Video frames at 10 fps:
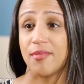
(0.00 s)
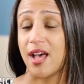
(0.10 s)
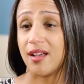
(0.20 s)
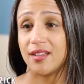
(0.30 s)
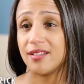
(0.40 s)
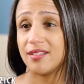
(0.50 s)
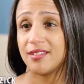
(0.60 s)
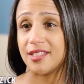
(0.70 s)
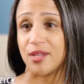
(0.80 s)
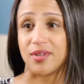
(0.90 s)
back
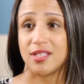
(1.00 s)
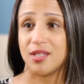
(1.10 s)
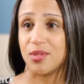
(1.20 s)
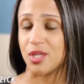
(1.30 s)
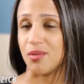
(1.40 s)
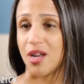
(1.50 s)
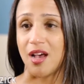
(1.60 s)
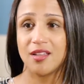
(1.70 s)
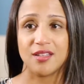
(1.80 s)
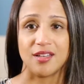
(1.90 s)
and they want to see what's going
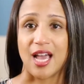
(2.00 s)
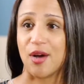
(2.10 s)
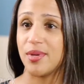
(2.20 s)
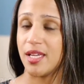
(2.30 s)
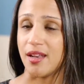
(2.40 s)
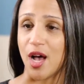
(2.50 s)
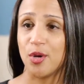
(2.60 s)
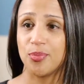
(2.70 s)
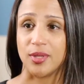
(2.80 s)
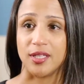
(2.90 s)
on and how we can
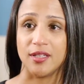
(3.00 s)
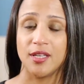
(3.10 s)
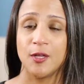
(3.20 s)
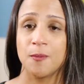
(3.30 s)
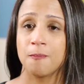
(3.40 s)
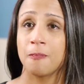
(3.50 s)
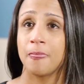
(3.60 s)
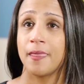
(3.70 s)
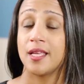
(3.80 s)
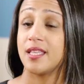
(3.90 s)
help and
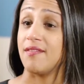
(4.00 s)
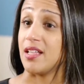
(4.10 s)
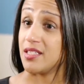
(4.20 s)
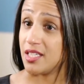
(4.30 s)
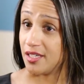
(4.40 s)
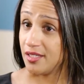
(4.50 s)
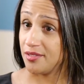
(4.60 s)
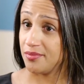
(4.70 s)
they volunteer.